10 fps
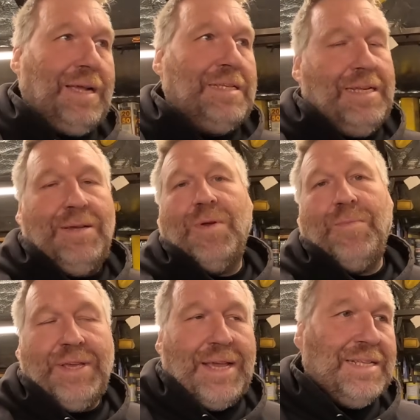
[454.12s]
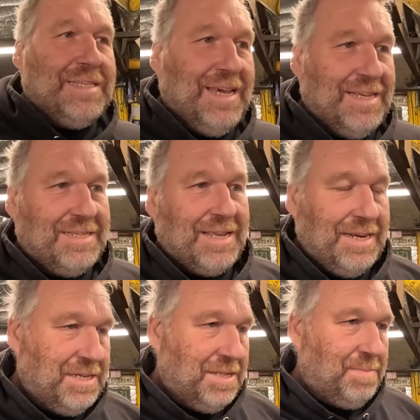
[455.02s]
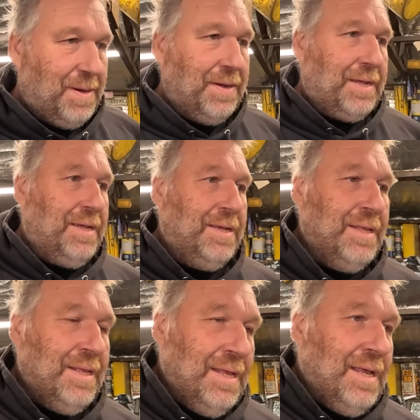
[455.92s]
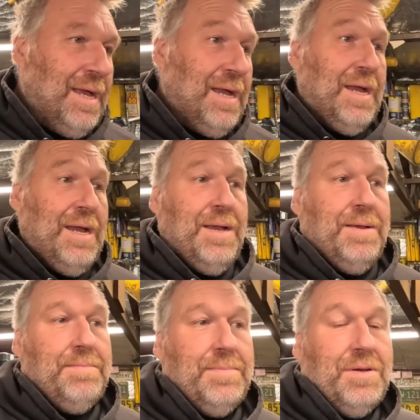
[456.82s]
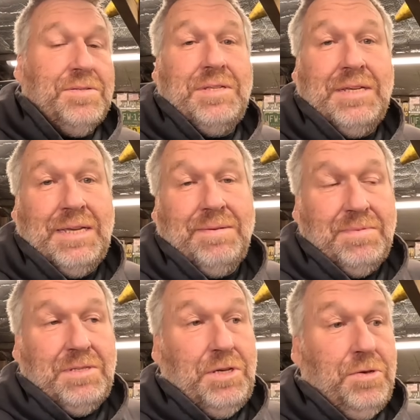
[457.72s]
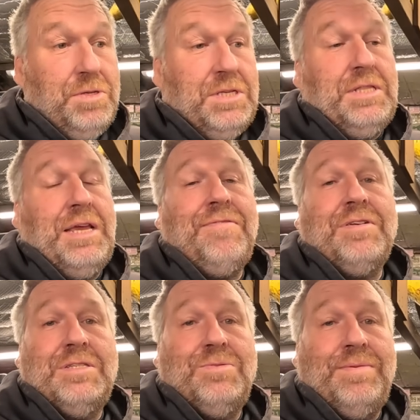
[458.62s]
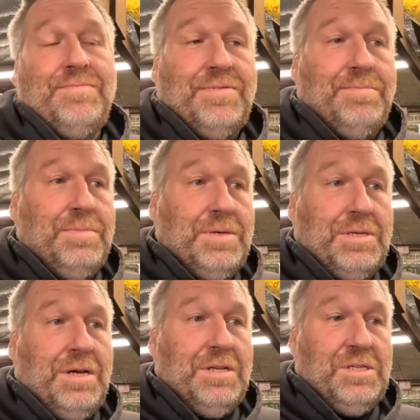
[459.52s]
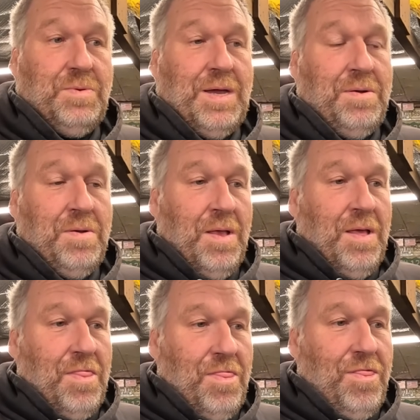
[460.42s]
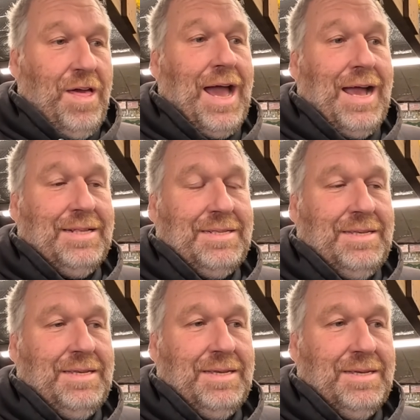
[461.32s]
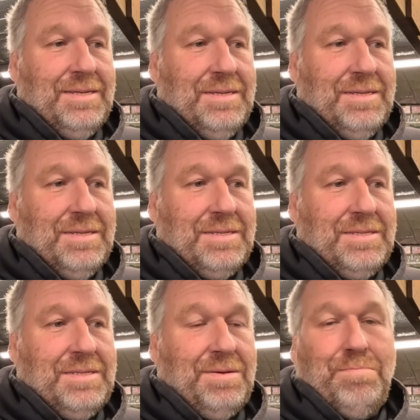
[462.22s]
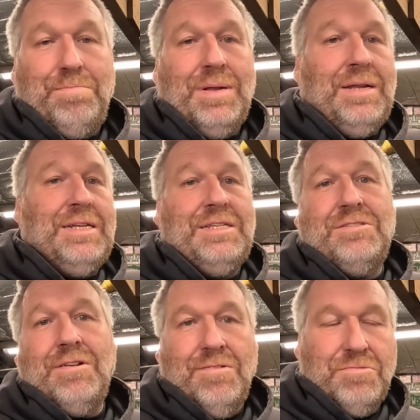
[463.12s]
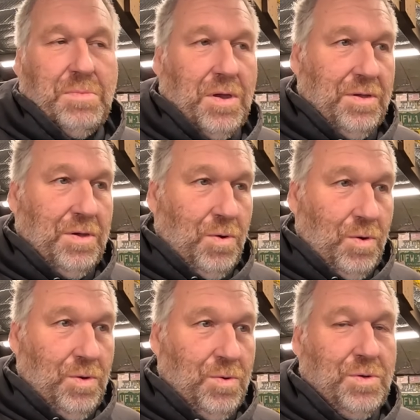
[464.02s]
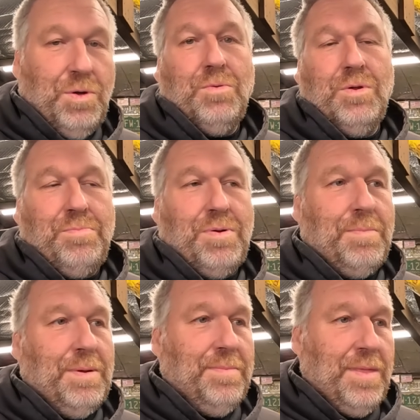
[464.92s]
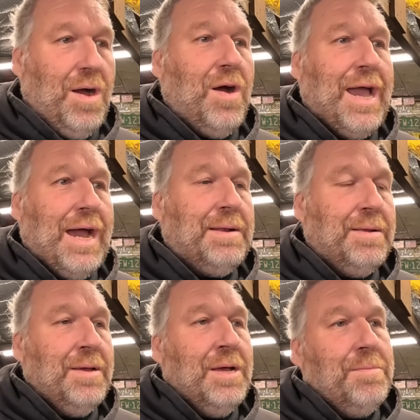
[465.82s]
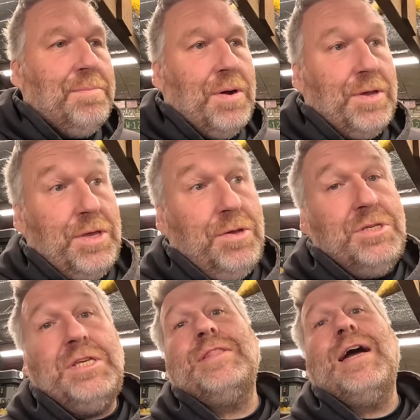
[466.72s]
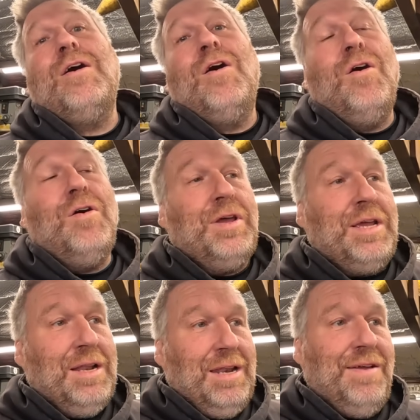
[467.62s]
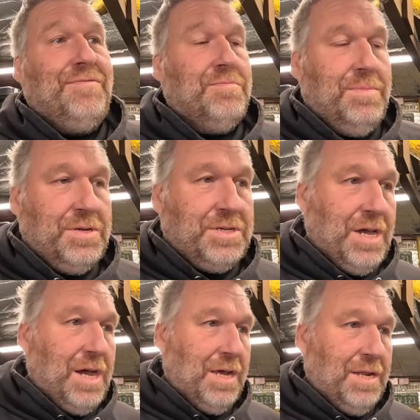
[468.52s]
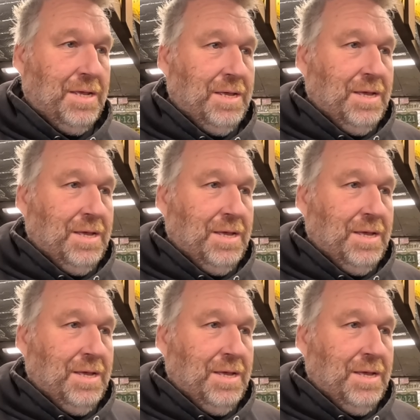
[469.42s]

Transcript: painting it when we get to that stage of the bike. I was thinking using the Africa Twin front mudguard as well. That completely solves my oil cooler problem that I had by using that high level mudguard.